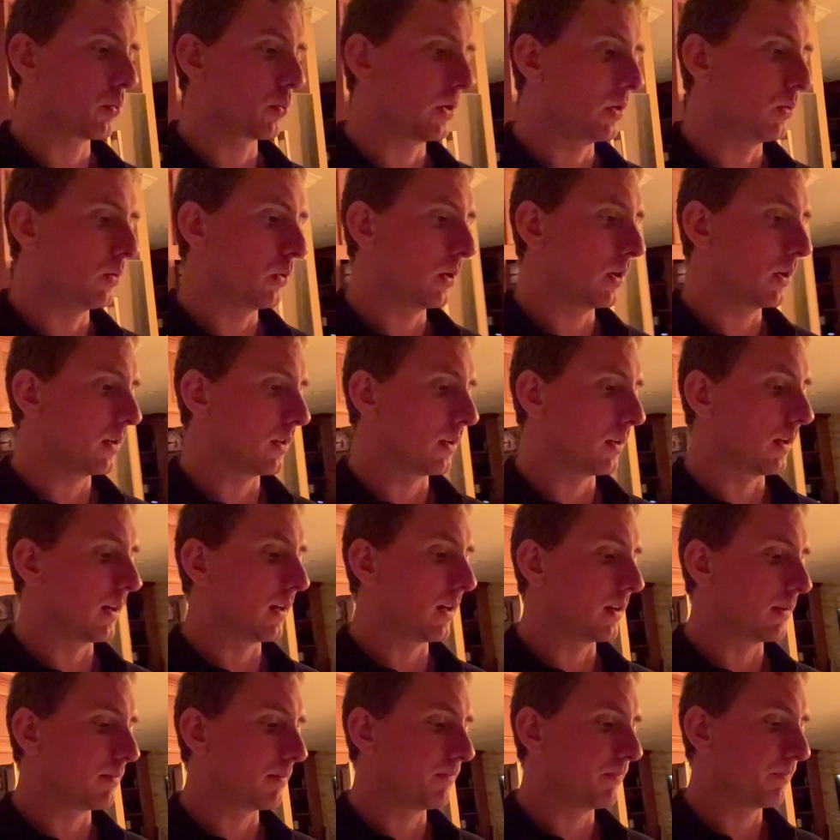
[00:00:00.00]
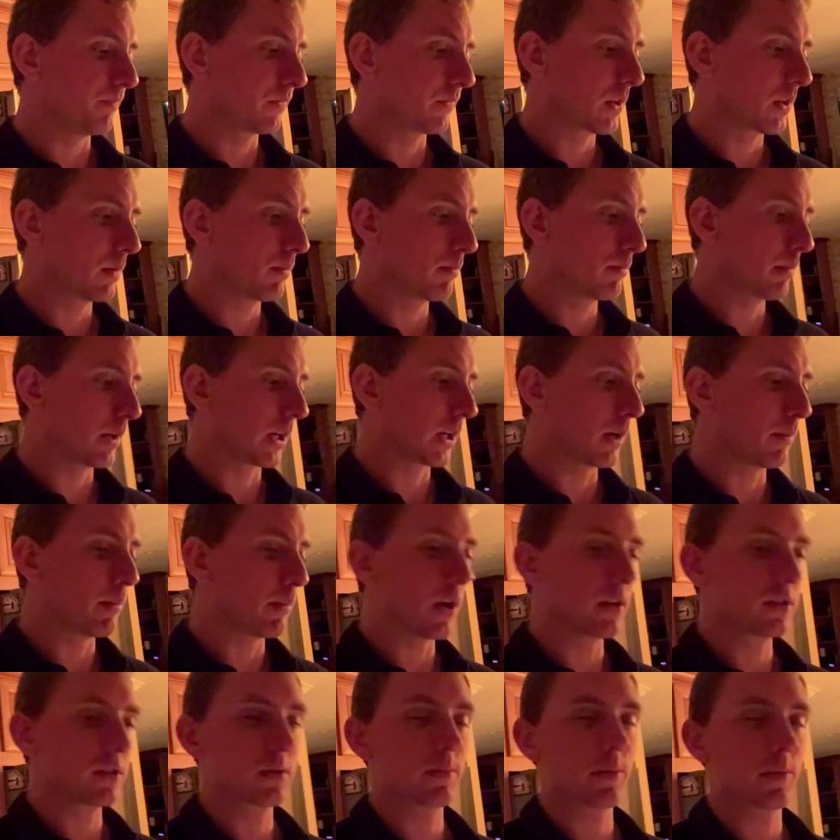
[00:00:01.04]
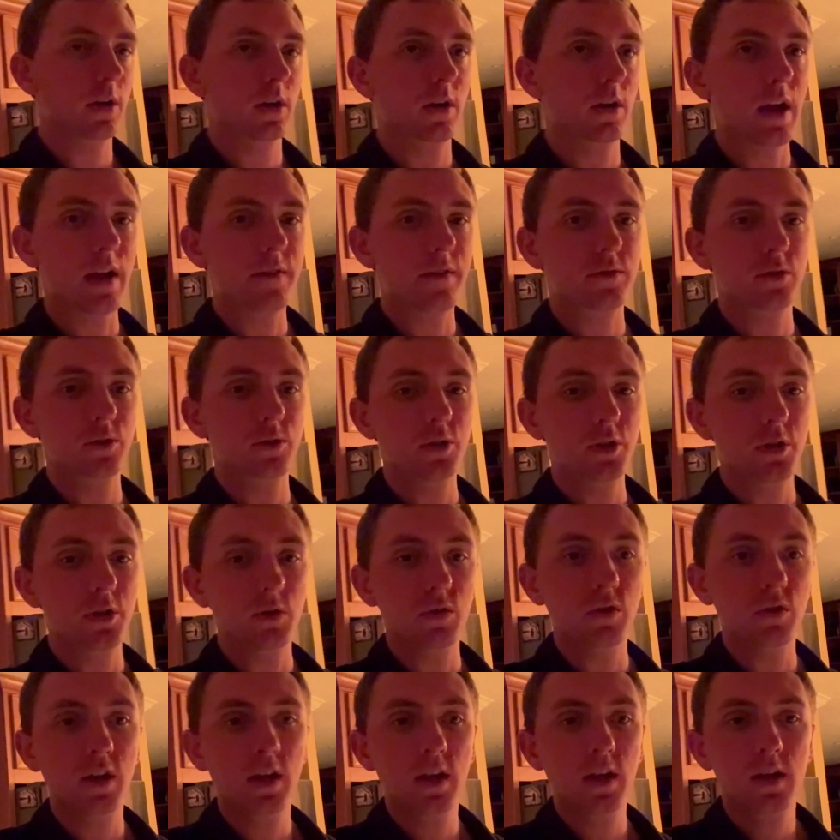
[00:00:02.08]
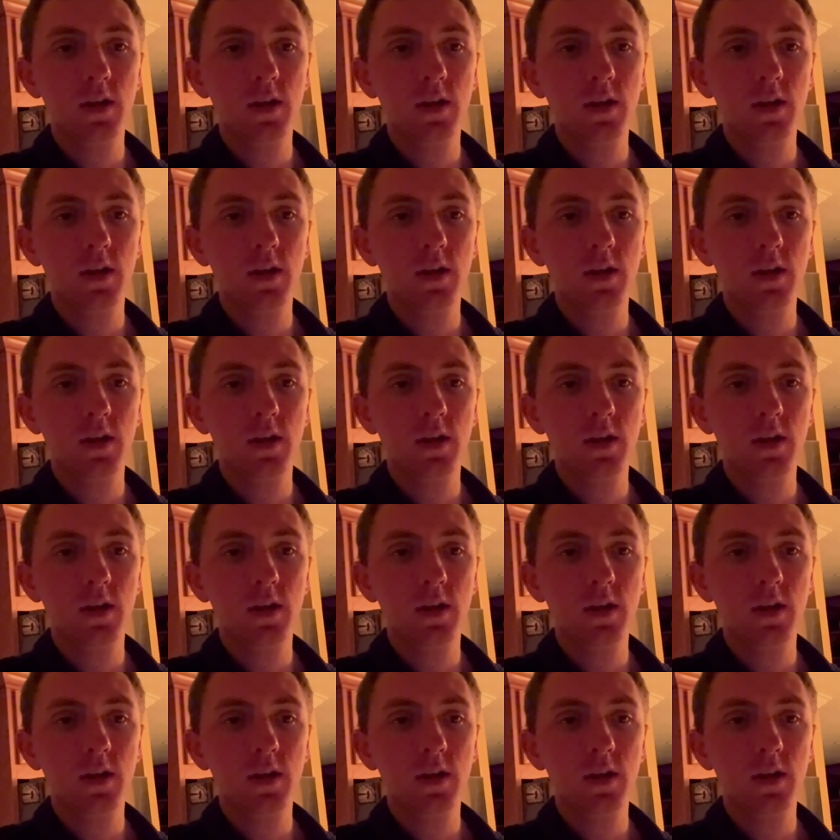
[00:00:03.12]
we will um, pick up on tomorrow afternoon.